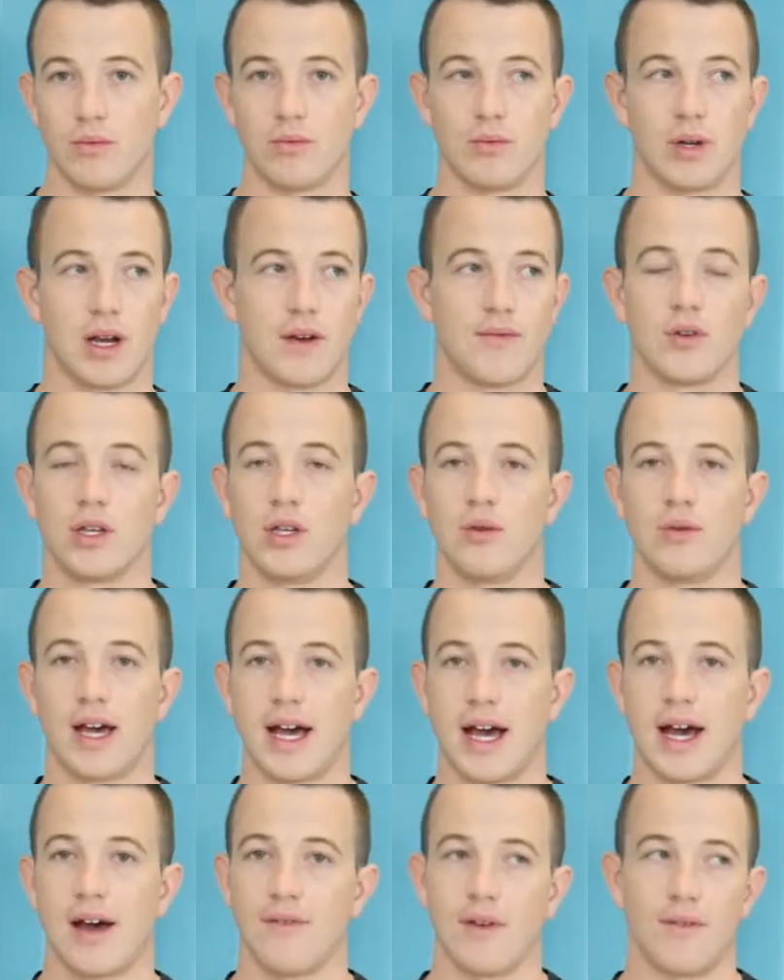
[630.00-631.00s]
whatever you
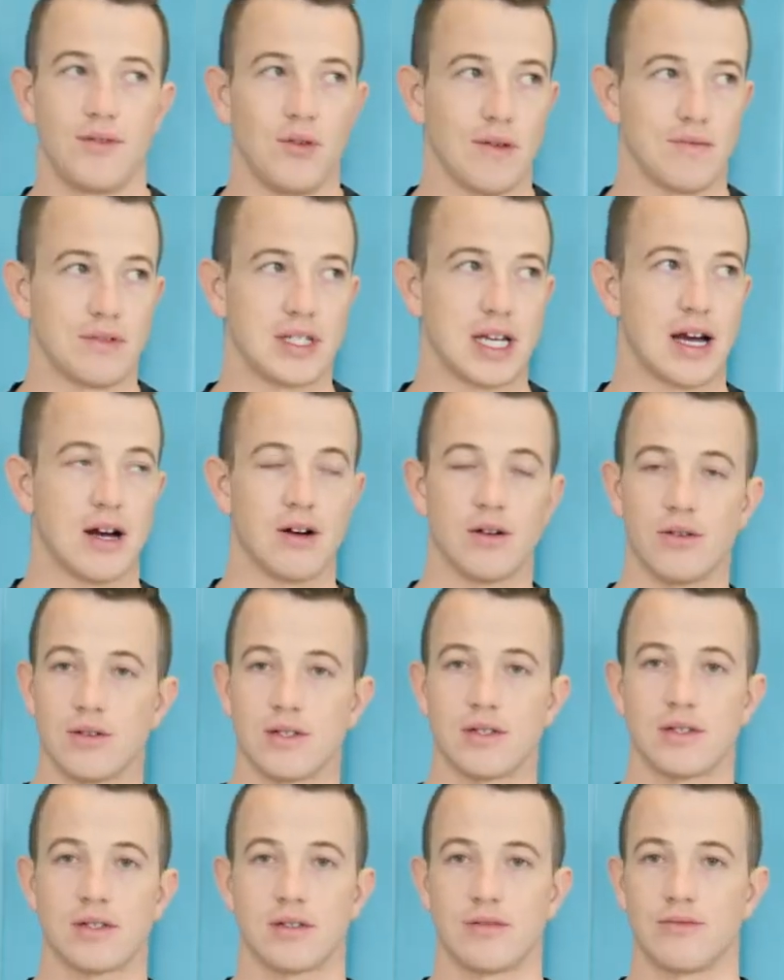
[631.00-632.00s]
have, if you have
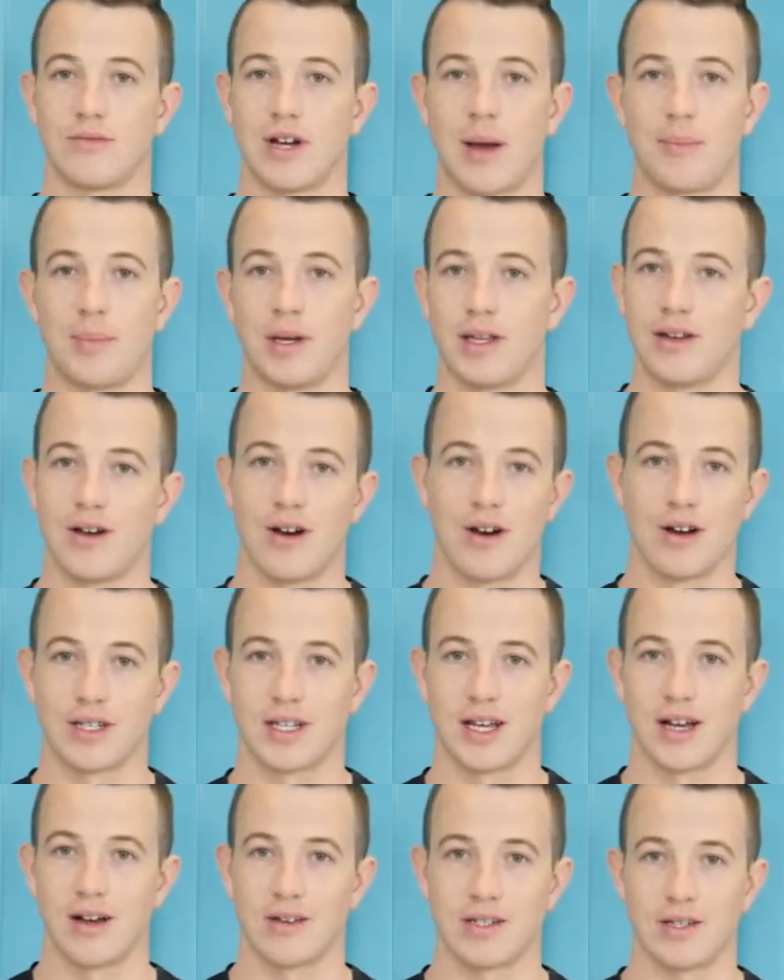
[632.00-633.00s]
towels, wrap it in hot
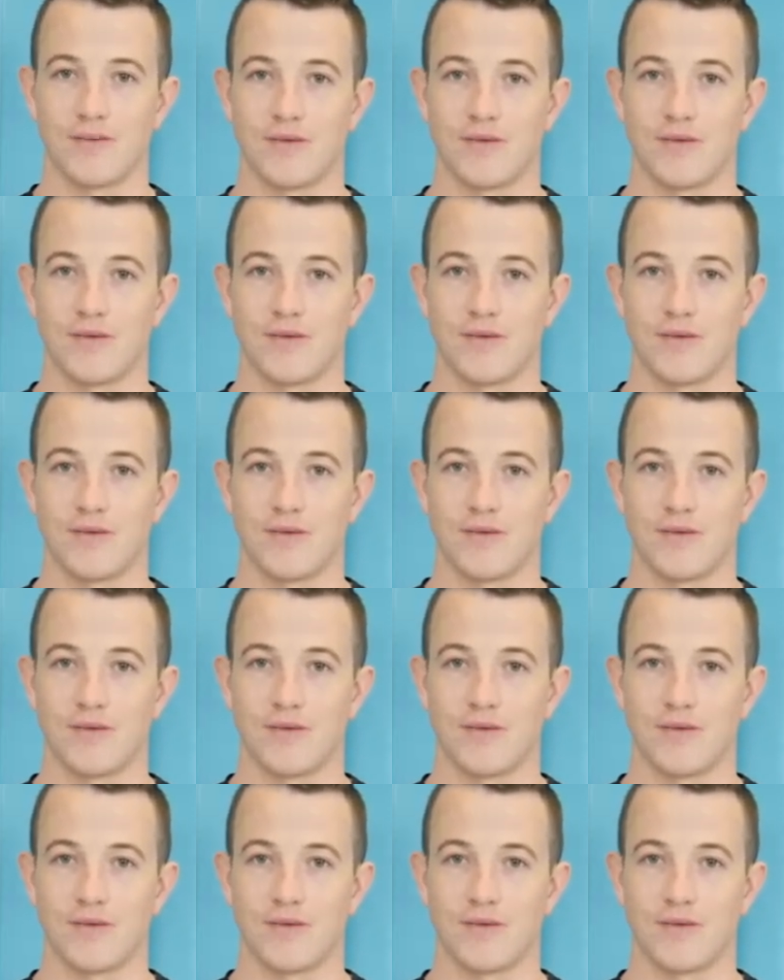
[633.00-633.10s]
towels.